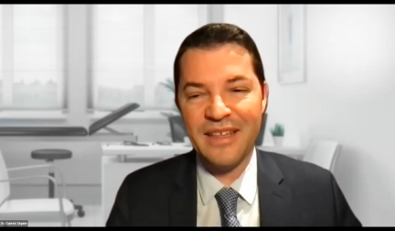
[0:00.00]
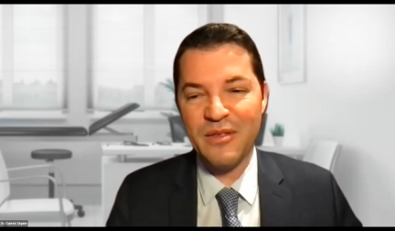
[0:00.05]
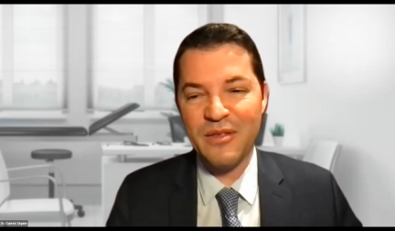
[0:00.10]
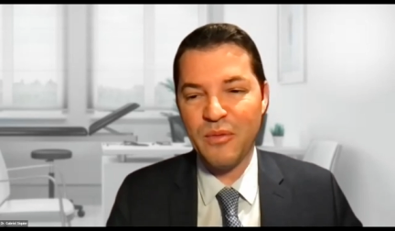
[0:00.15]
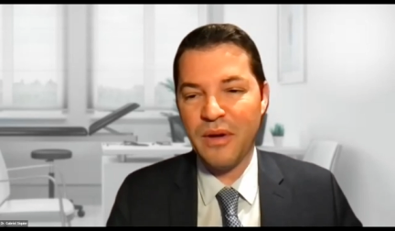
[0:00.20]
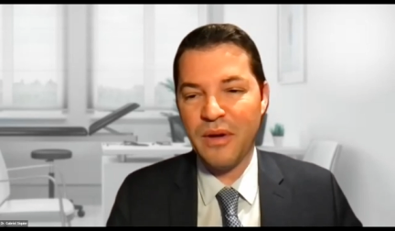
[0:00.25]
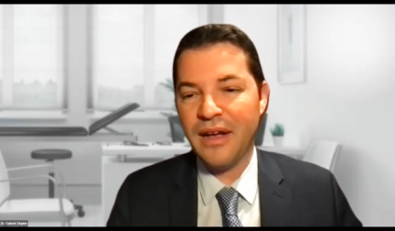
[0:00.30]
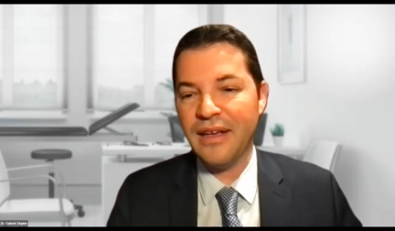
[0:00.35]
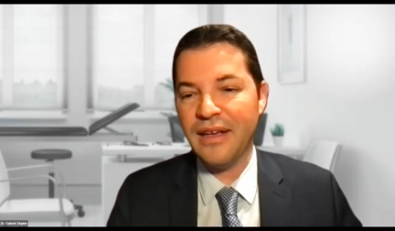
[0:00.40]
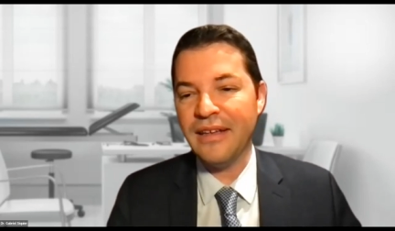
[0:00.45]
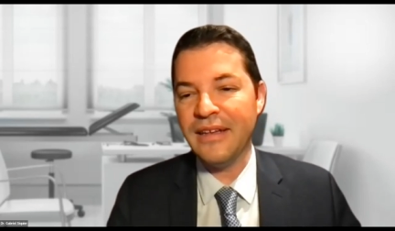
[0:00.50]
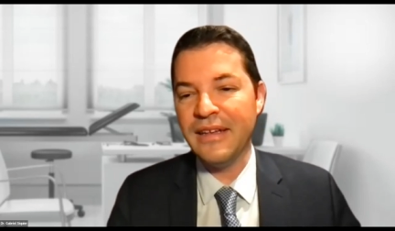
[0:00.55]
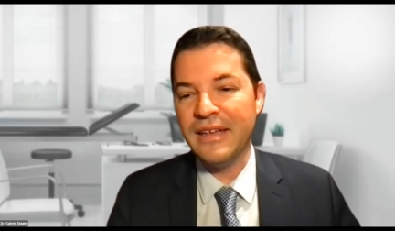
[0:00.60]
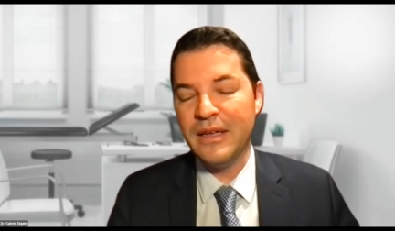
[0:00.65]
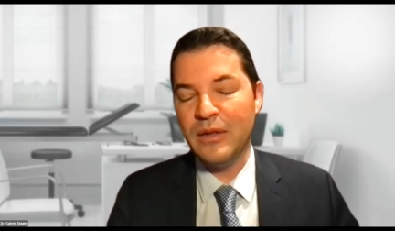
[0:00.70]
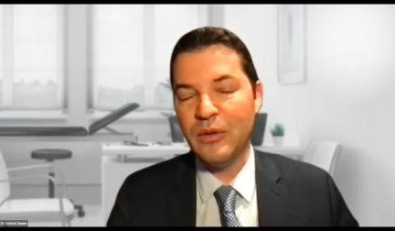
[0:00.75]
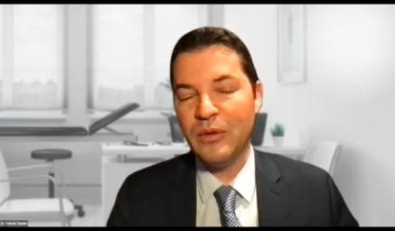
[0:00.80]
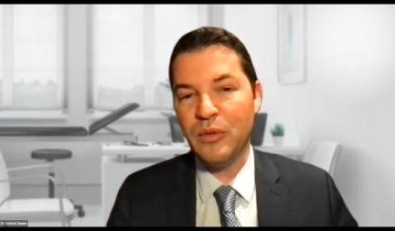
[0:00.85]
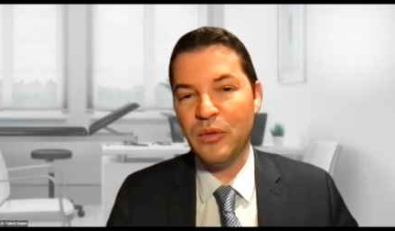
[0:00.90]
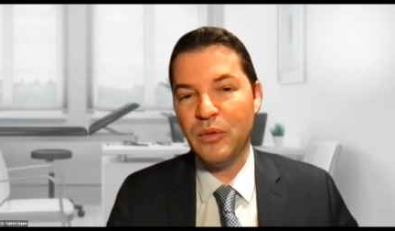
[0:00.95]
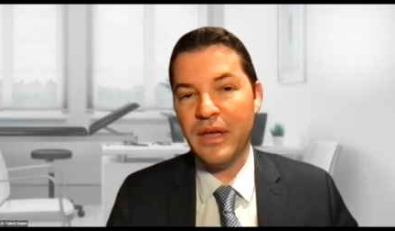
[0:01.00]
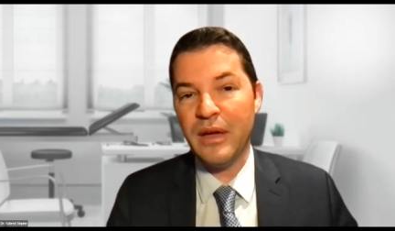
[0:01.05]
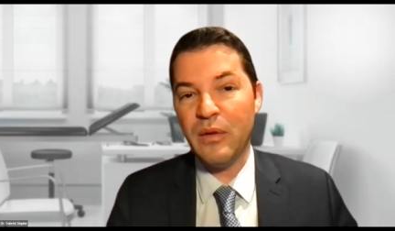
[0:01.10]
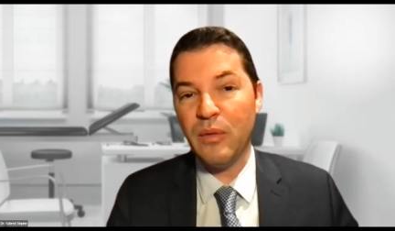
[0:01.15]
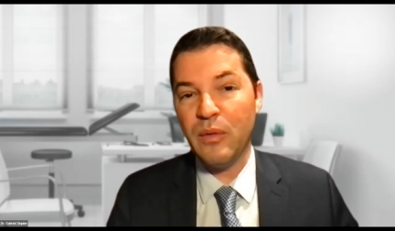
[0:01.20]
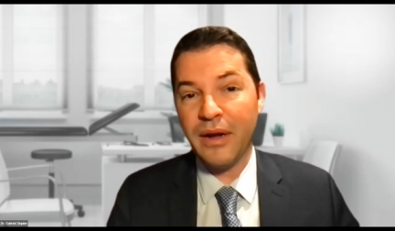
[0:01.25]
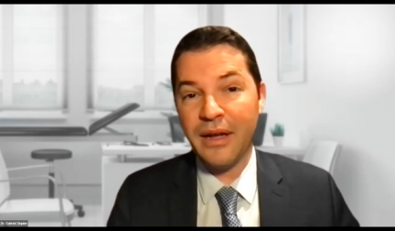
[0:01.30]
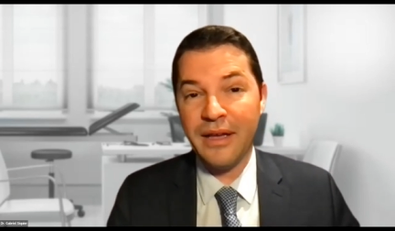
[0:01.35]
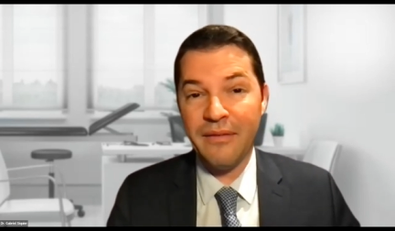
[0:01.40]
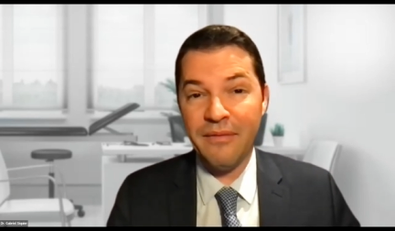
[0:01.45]
That's why today
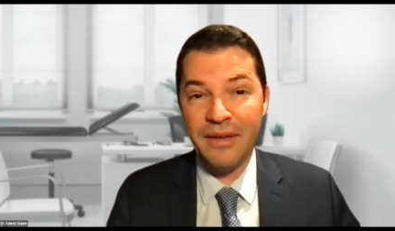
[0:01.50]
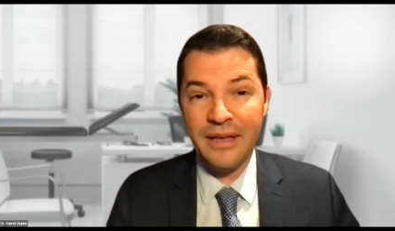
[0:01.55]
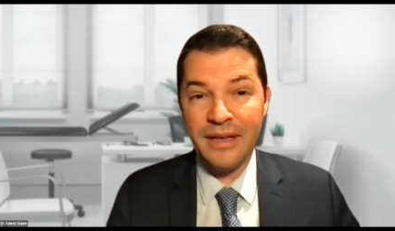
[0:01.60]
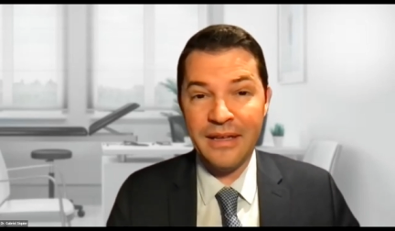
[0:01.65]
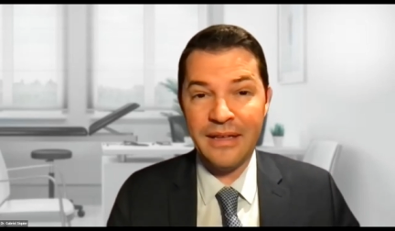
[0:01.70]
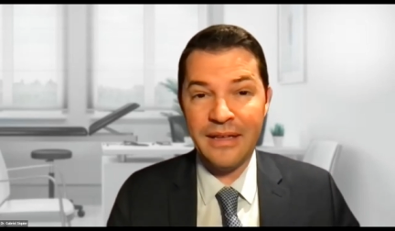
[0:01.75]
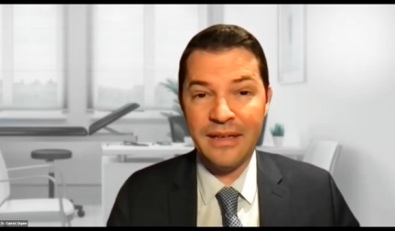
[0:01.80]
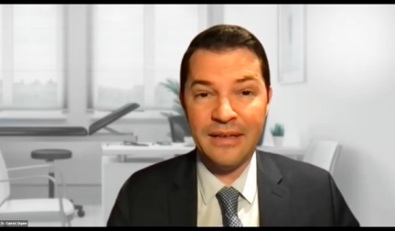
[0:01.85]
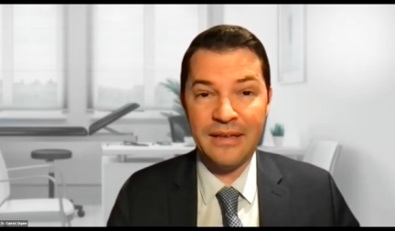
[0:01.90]
we are giving,